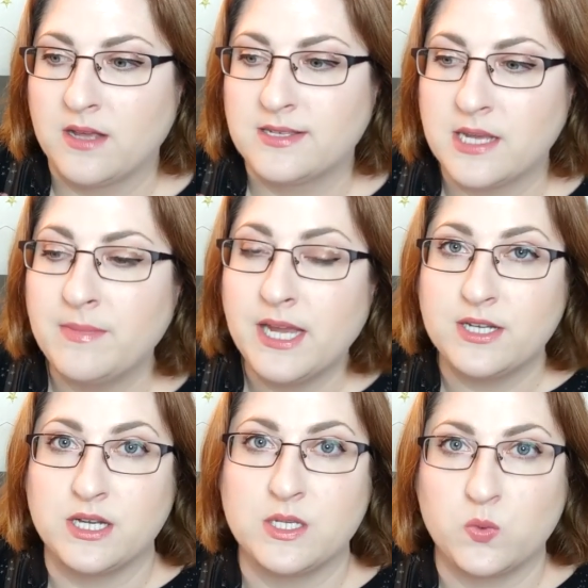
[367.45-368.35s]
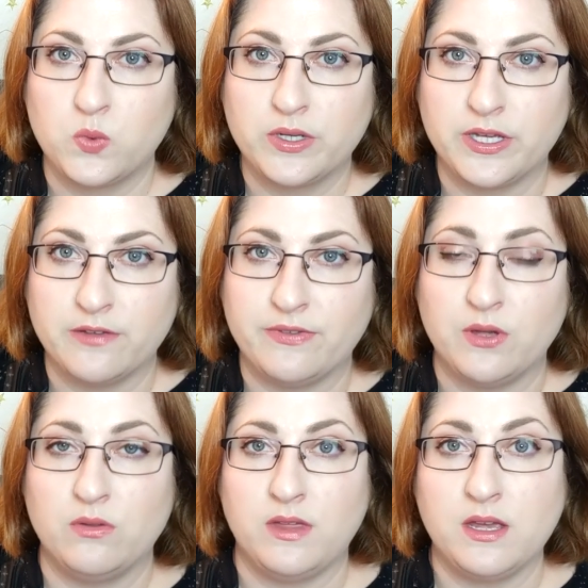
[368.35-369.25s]
Some agents will give
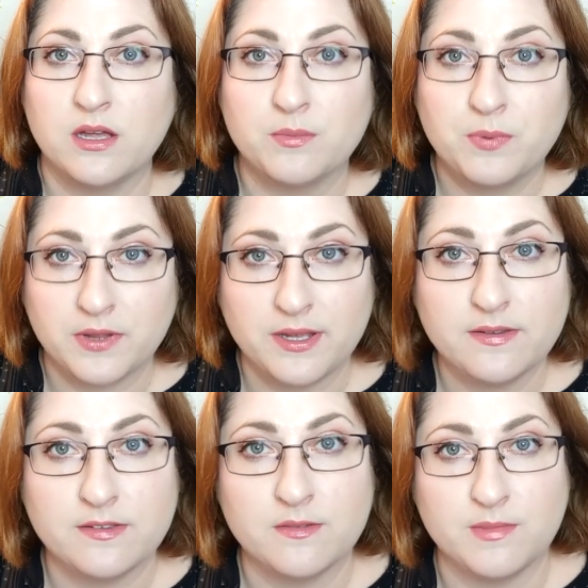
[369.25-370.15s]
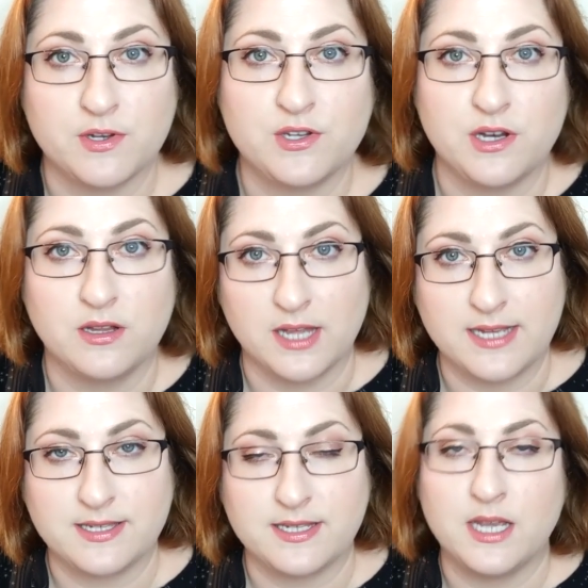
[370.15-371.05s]
you the complete submission list.